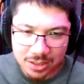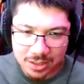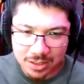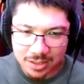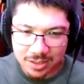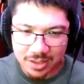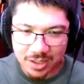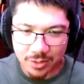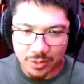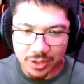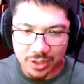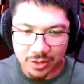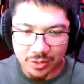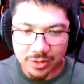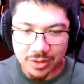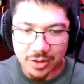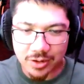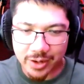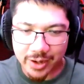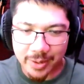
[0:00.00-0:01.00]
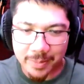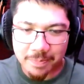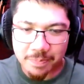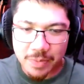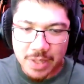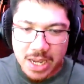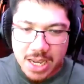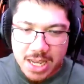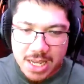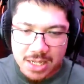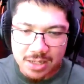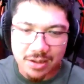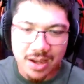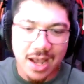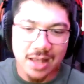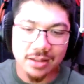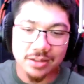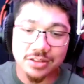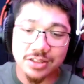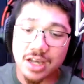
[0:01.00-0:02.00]
There we go. Okay.
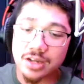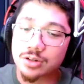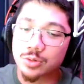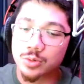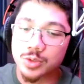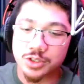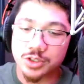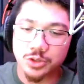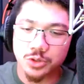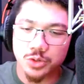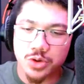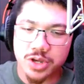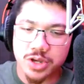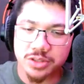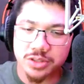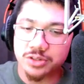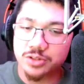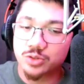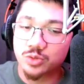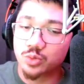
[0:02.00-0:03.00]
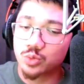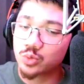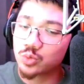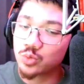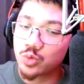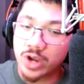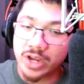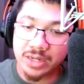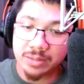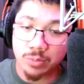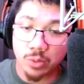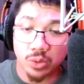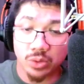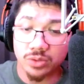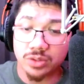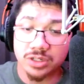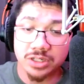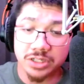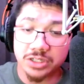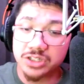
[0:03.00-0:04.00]
Alexander was enjoying this way more than
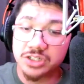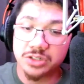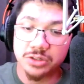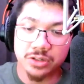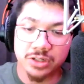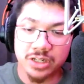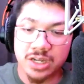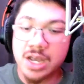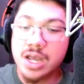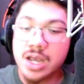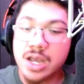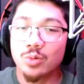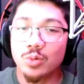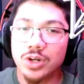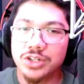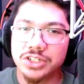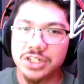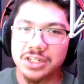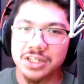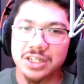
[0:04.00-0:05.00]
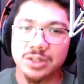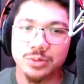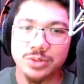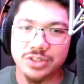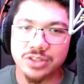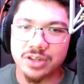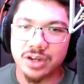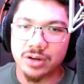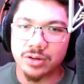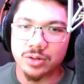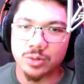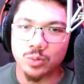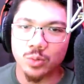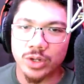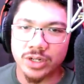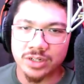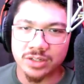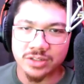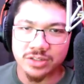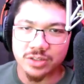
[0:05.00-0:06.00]
he should, wishing he was there to
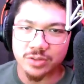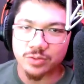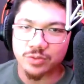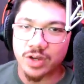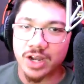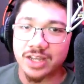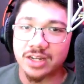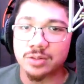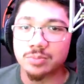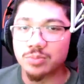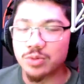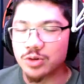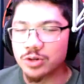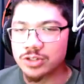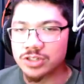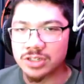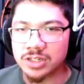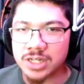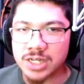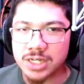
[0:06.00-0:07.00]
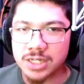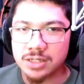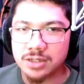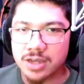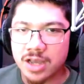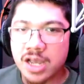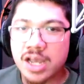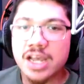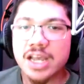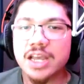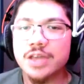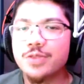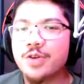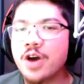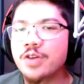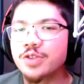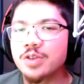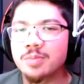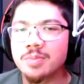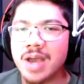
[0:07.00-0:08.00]
witness the fight in person. He
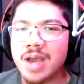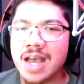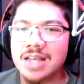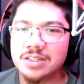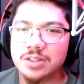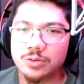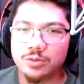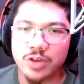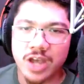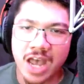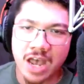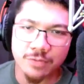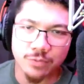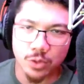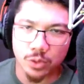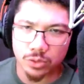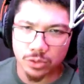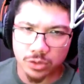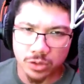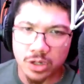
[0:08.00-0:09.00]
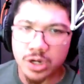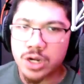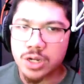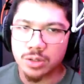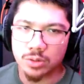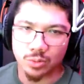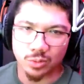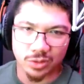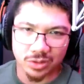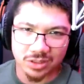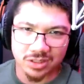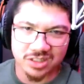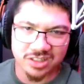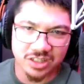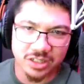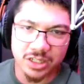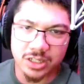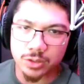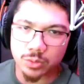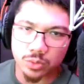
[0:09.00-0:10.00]
thought the massive half-ogre, with his
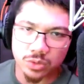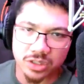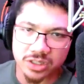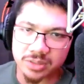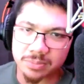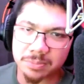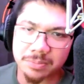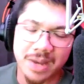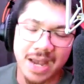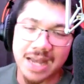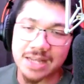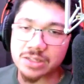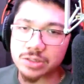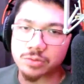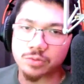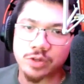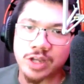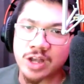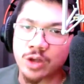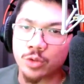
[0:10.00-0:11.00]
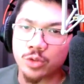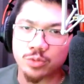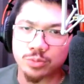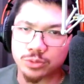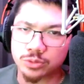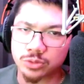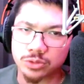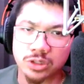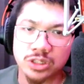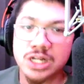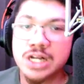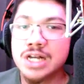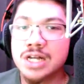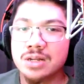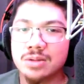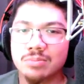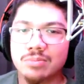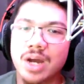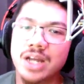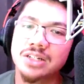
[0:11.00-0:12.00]
equally massive health pool,
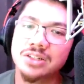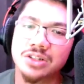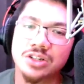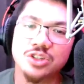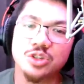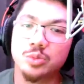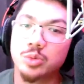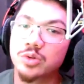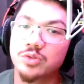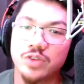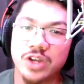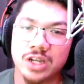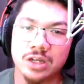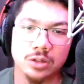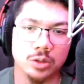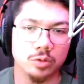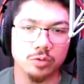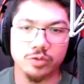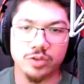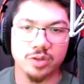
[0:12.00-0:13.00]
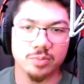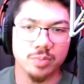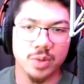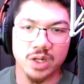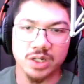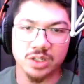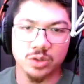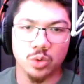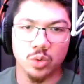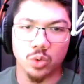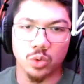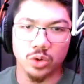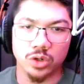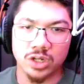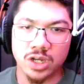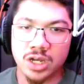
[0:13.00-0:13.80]
might just prevail over the bunny horde.